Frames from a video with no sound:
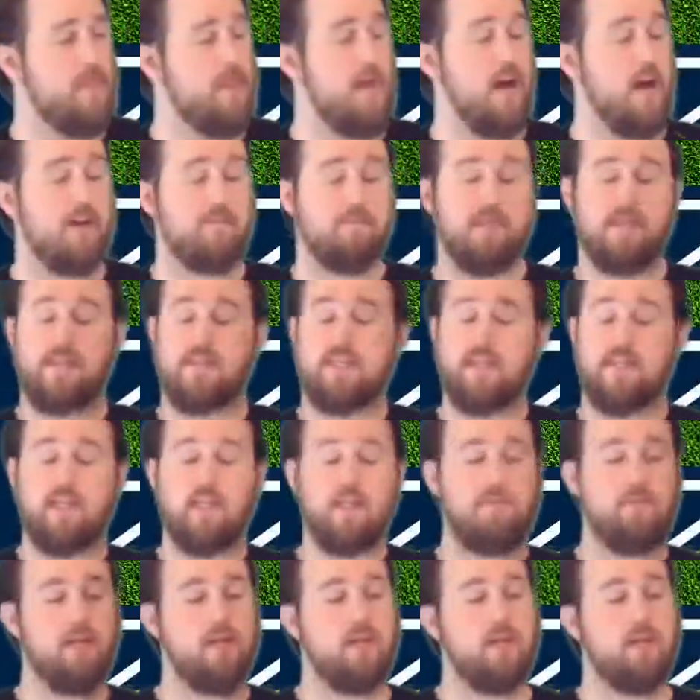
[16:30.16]
I've been
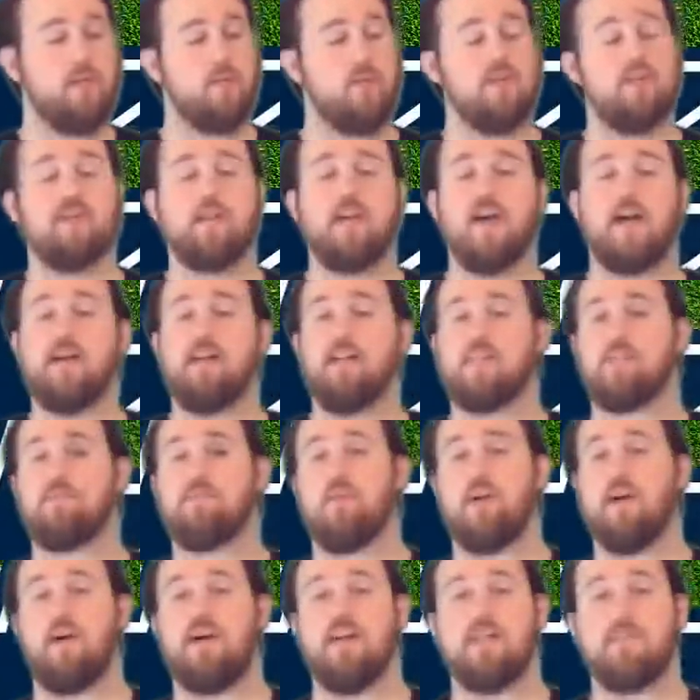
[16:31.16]
DDP with the Dallas
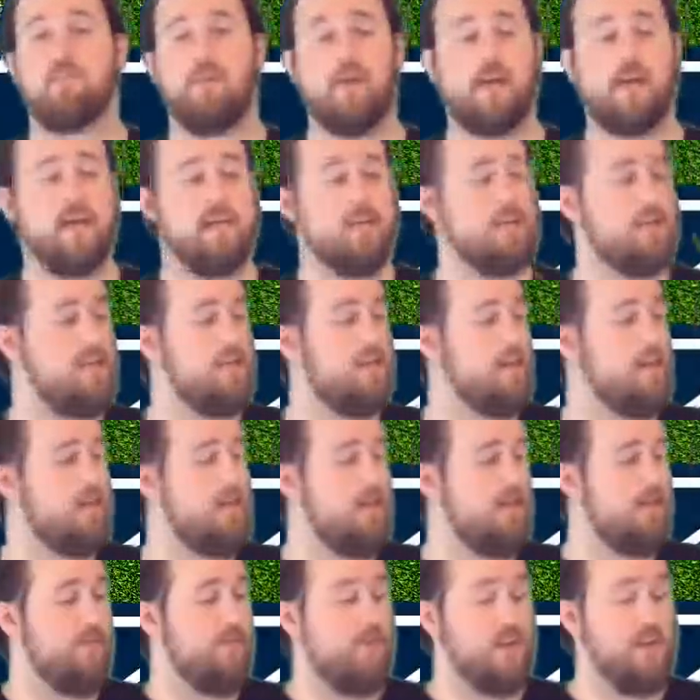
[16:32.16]
Prospect.
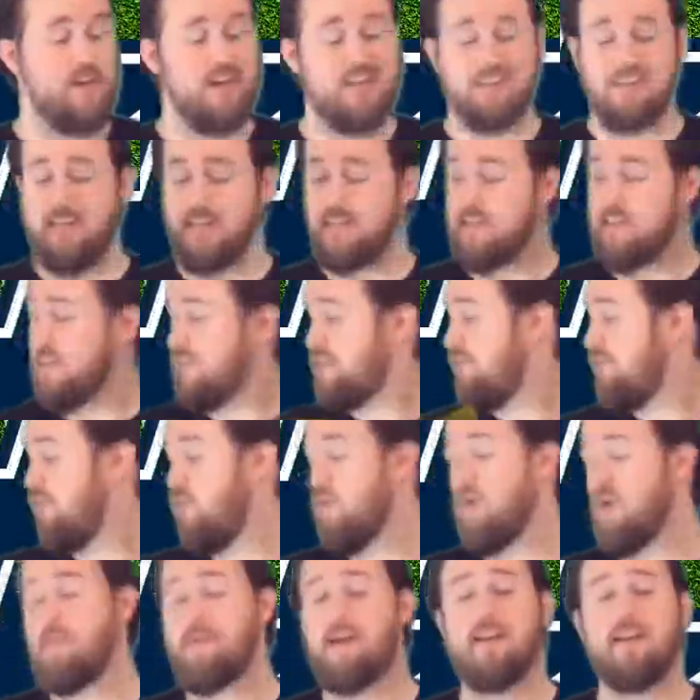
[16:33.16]
If you guys like this
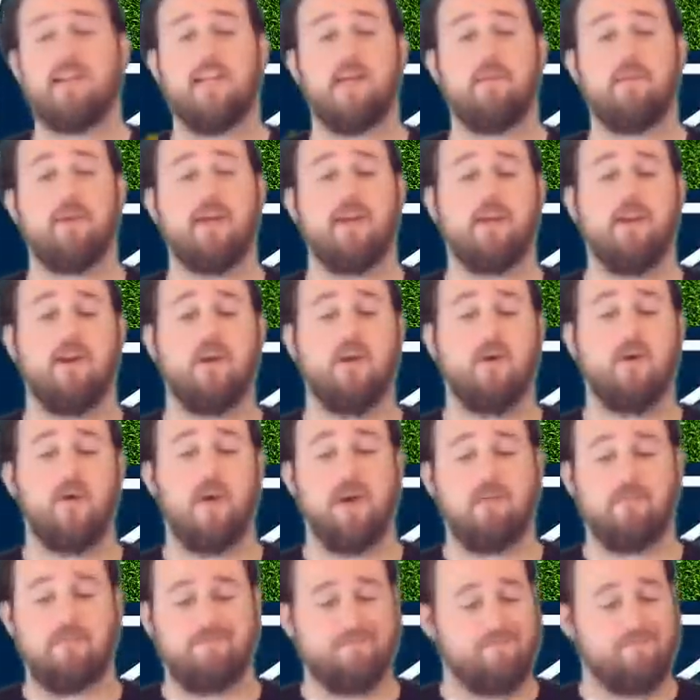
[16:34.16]
format, let me know.
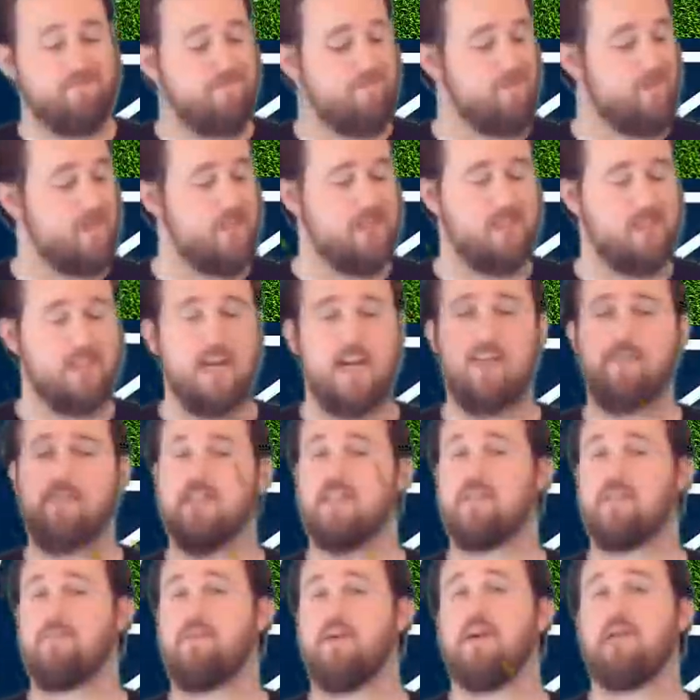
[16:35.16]
I'm just kind of
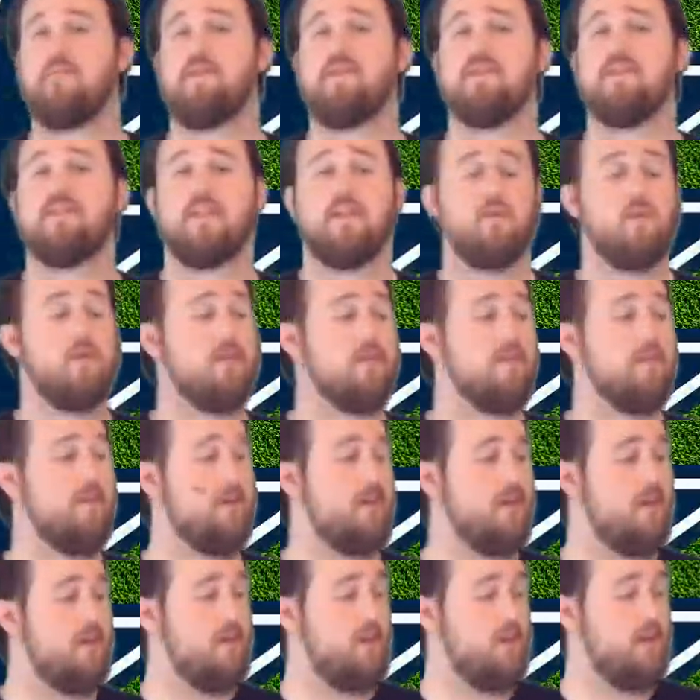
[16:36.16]
experimenting with
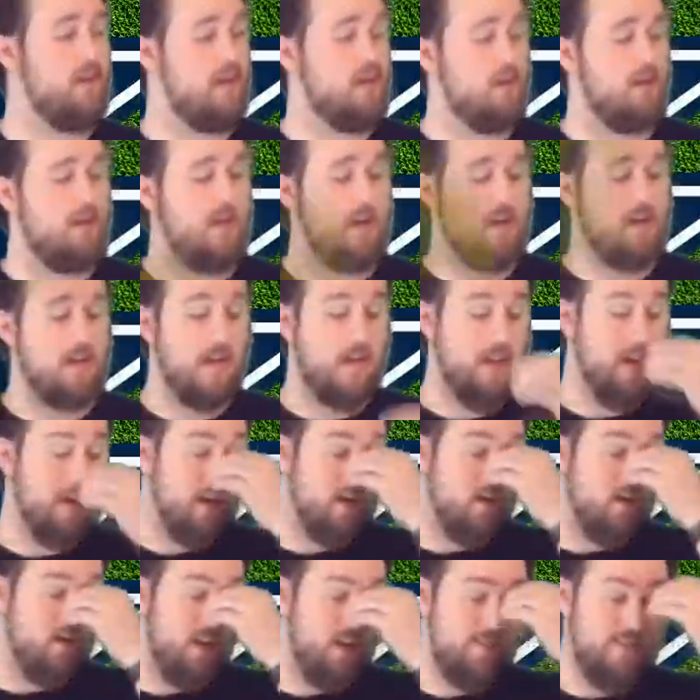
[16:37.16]
it.
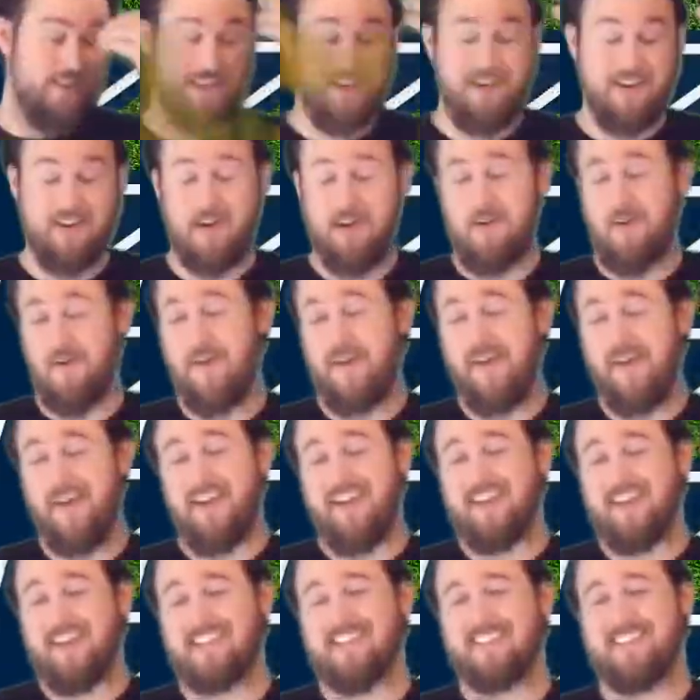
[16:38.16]
I don't even know
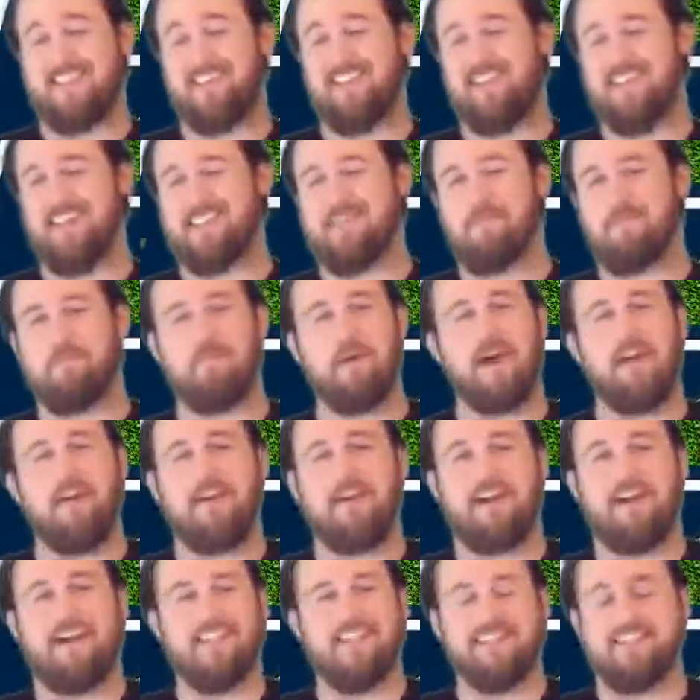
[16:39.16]
necessarily that's
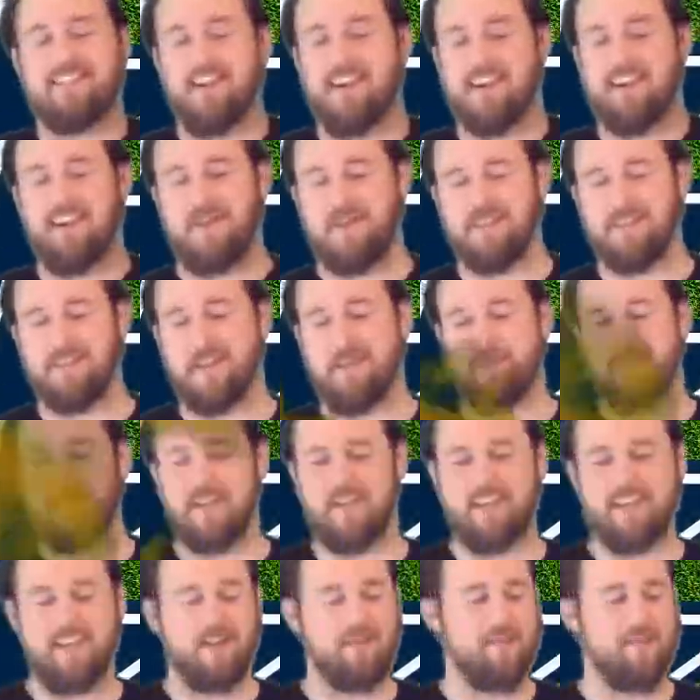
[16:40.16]
better. I just thought it was
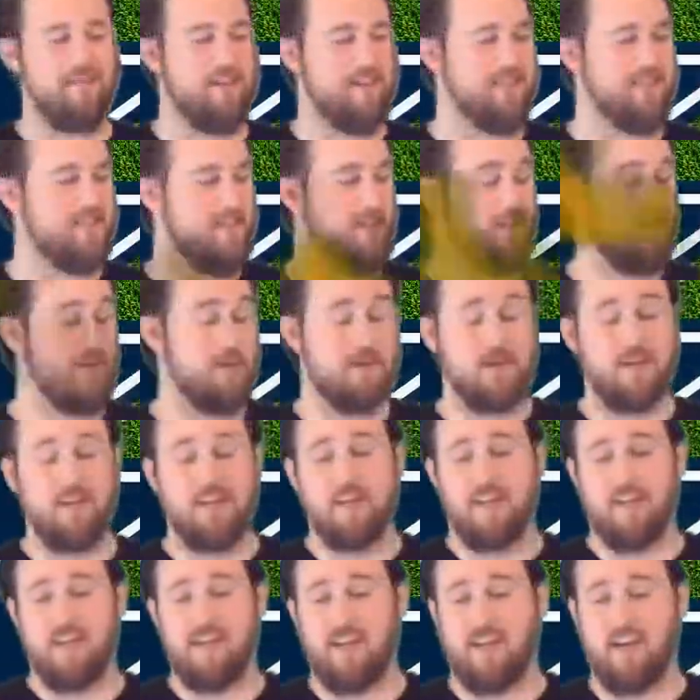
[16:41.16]
something different. So
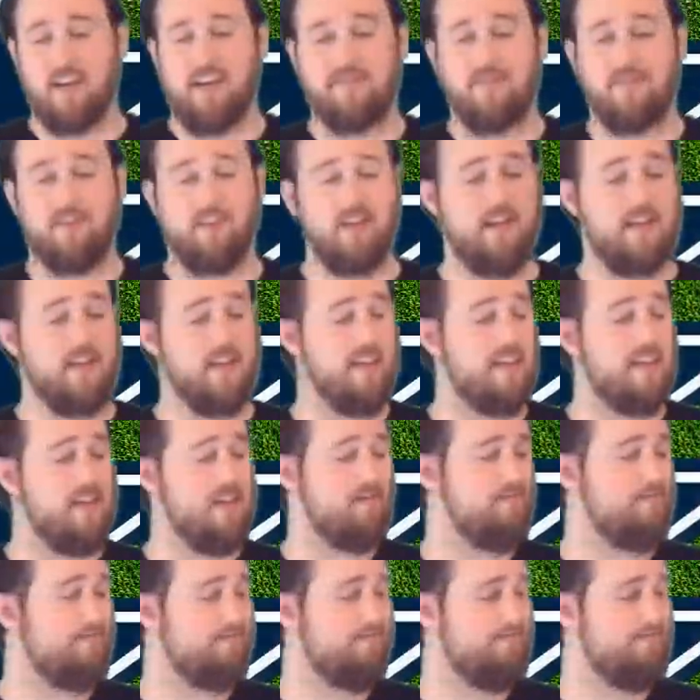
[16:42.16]
if you like it,